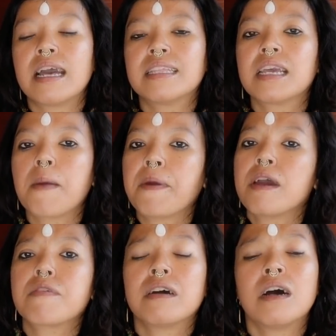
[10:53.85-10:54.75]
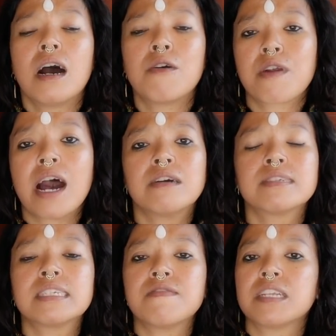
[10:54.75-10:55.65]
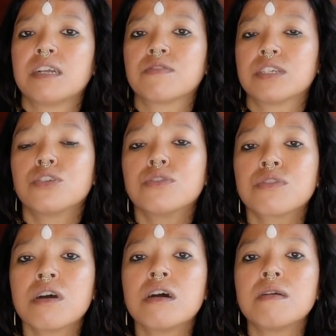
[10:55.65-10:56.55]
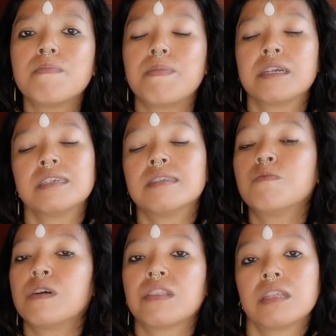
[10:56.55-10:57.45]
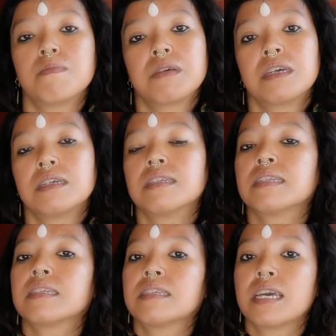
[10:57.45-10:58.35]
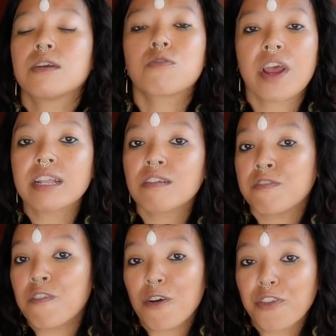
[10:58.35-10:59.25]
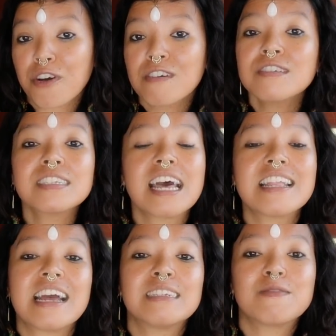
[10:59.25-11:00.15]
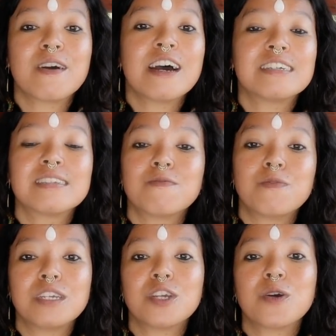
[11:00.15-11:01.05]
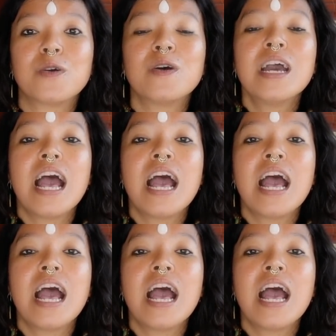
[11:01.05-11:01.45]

I think I pay around 700 euro, but it's worth it because it takes great photos and as well as video.